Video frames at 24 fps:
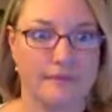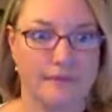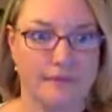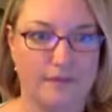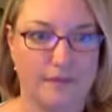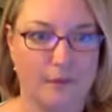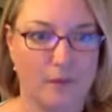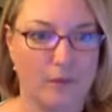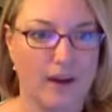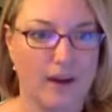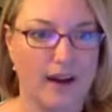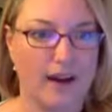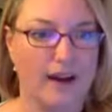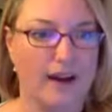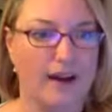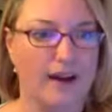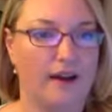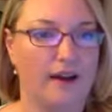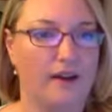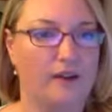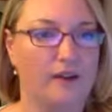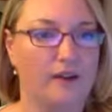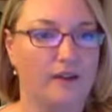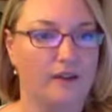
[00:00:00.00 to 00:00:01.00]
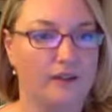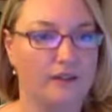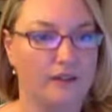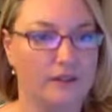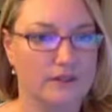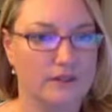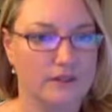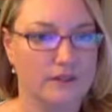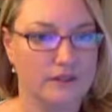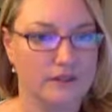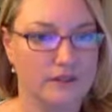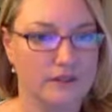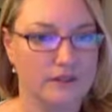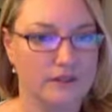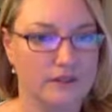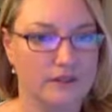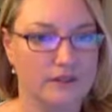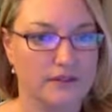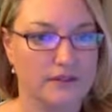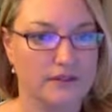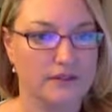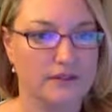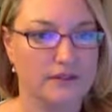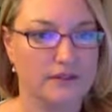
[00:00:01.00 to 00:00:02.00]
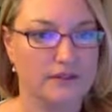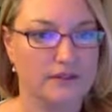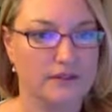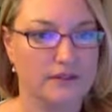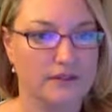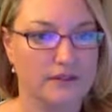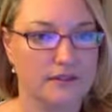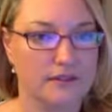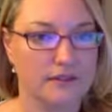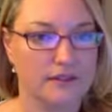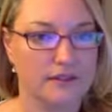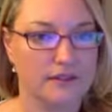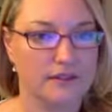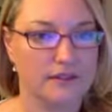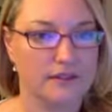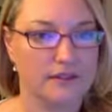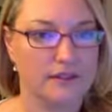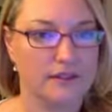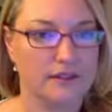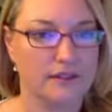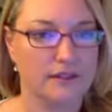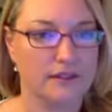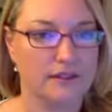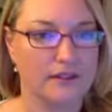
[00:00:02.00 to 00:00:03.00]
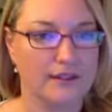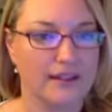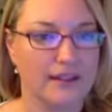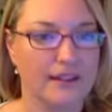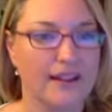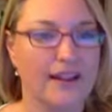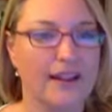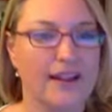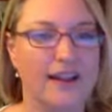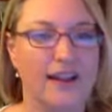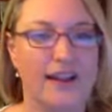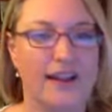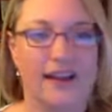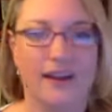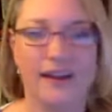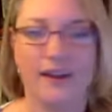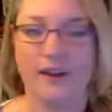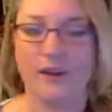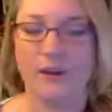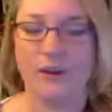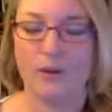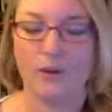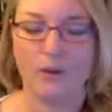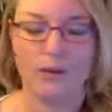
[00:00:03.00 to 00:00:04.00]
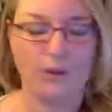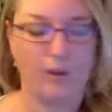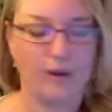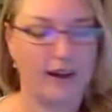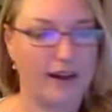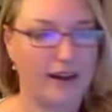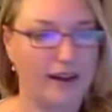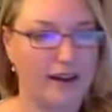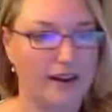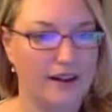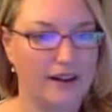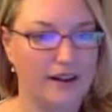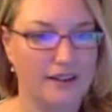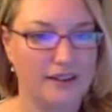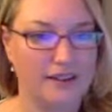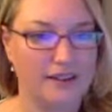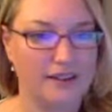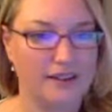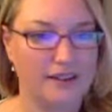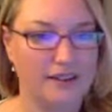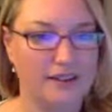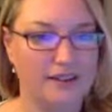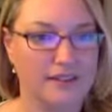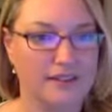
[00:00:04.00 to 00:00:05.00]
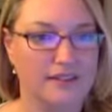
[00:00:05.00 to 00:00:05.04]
The person shown says nothing.